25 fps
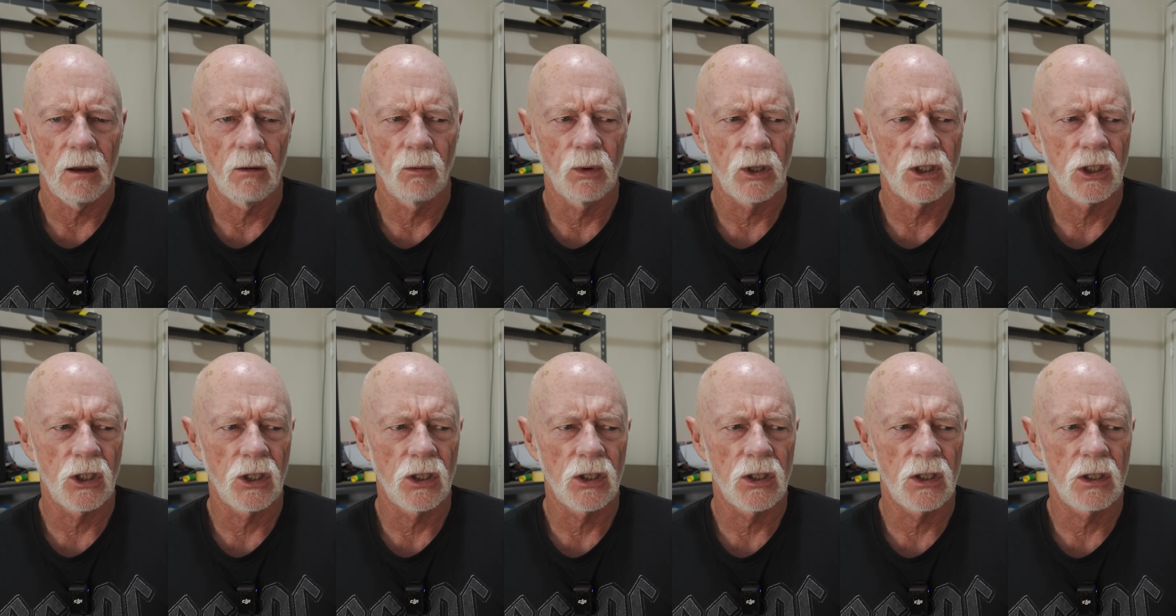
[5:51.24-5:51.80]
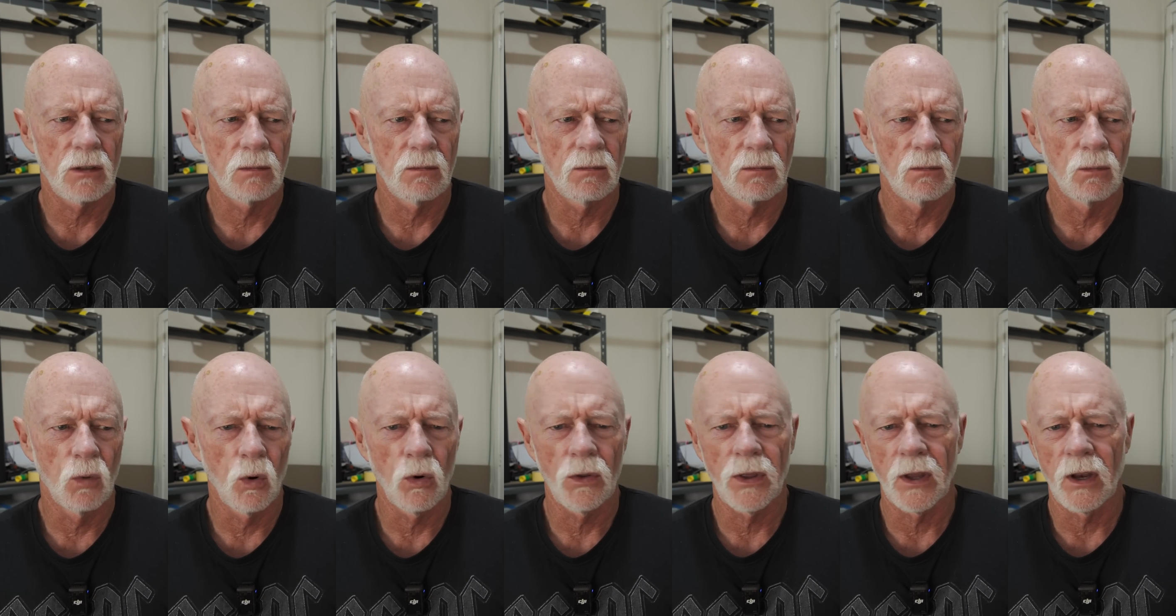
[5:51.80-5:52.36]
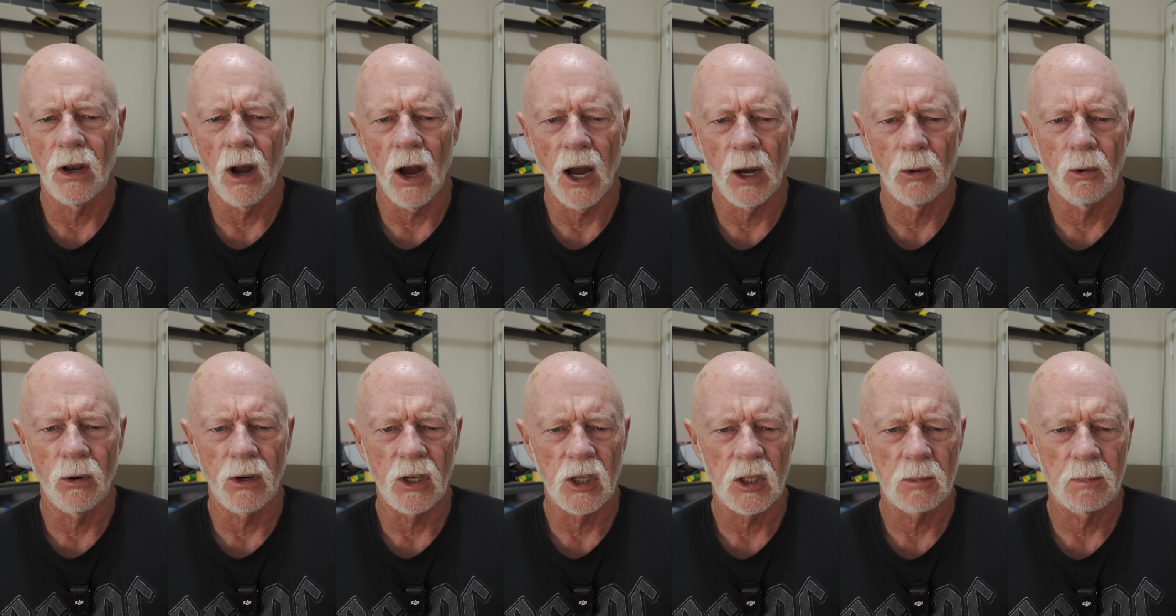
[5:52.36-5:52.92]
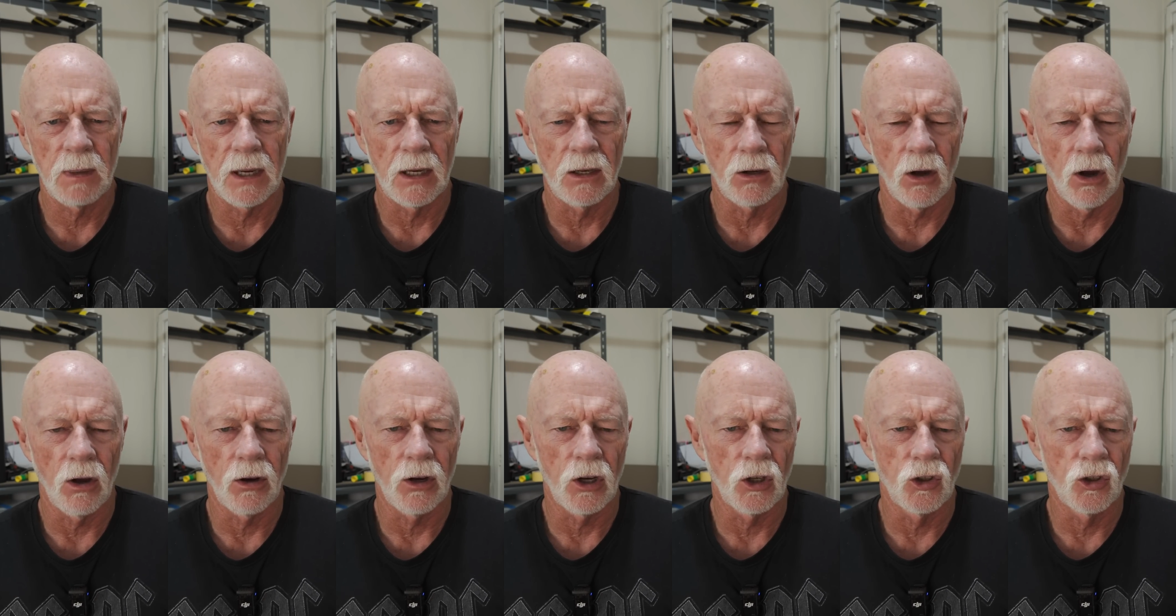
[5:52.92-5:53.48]
which is more than I want to spend
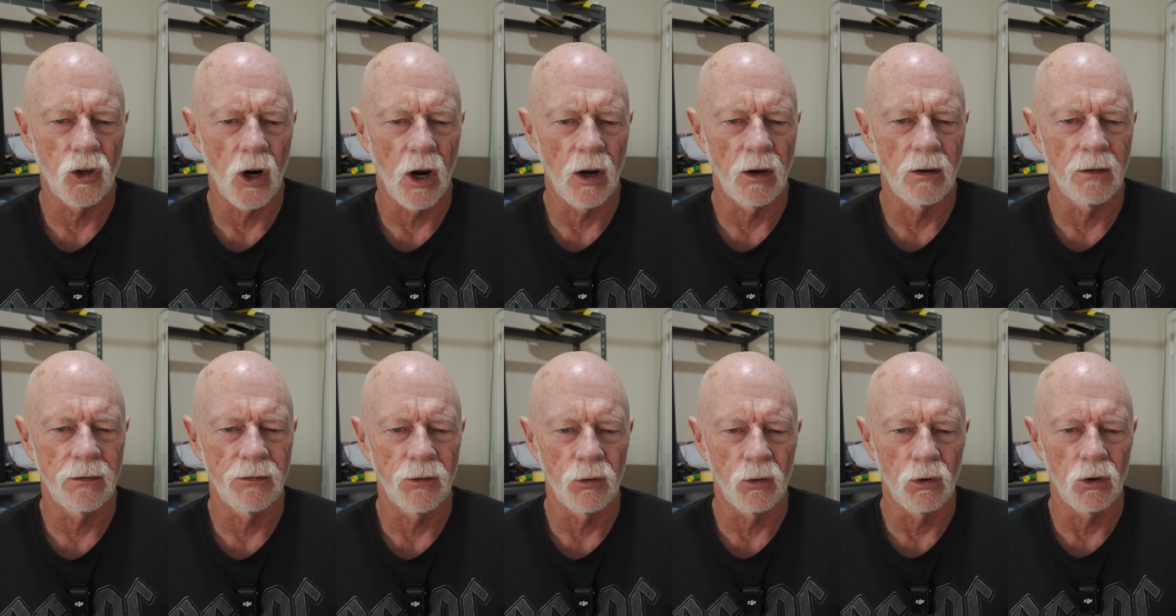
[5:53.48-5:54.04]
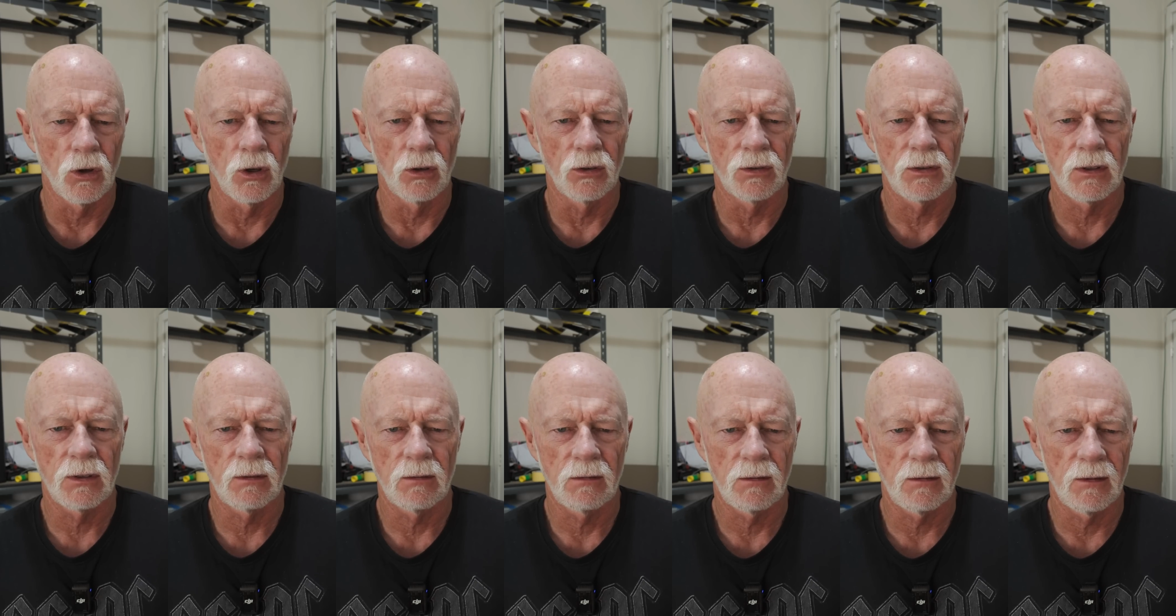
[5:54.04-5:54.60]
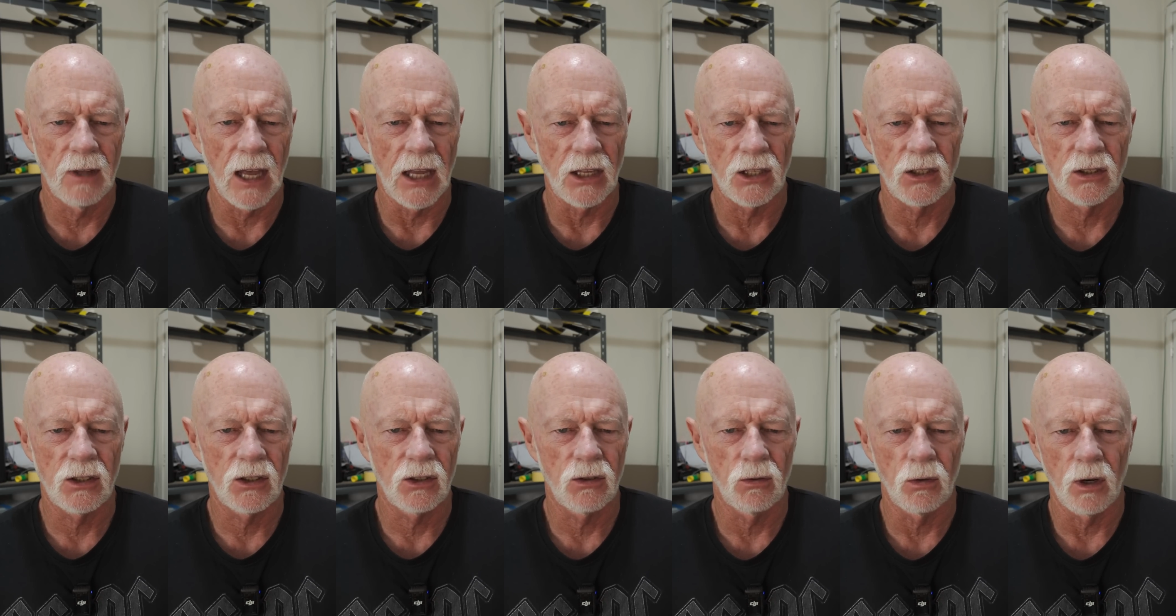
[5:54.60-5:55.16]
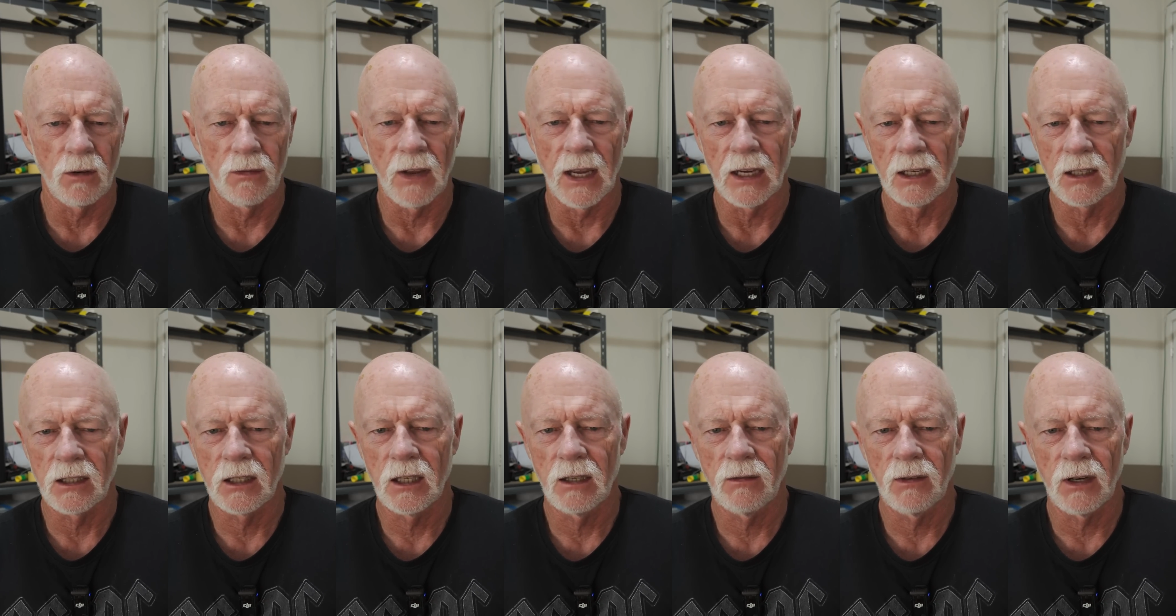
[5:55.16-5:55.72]
on a drone for that sort of
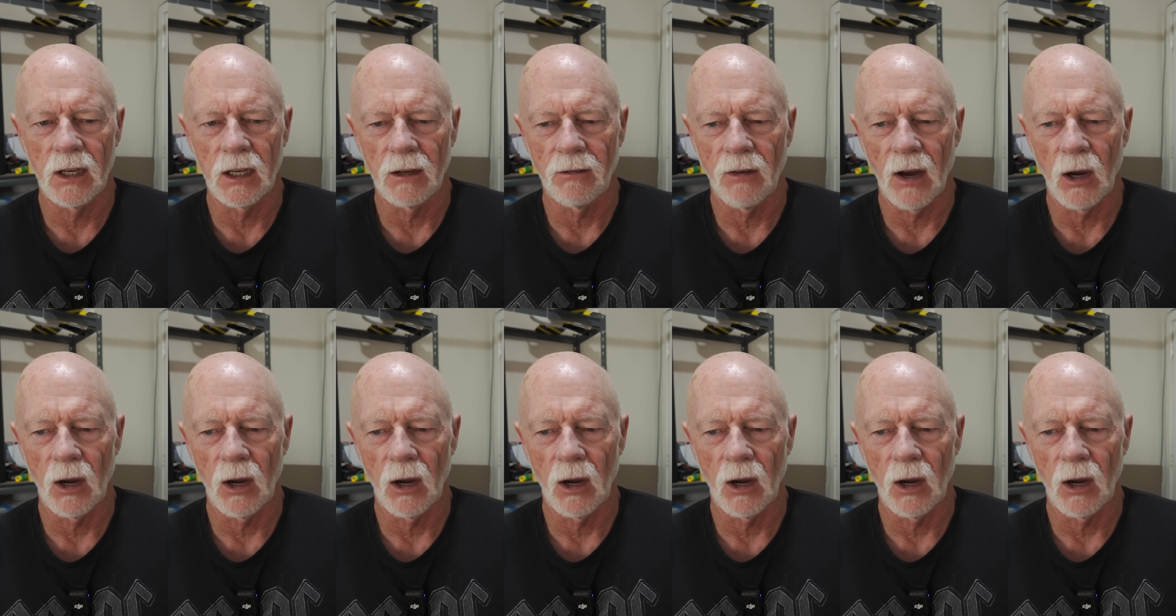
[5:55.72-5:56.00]
activity.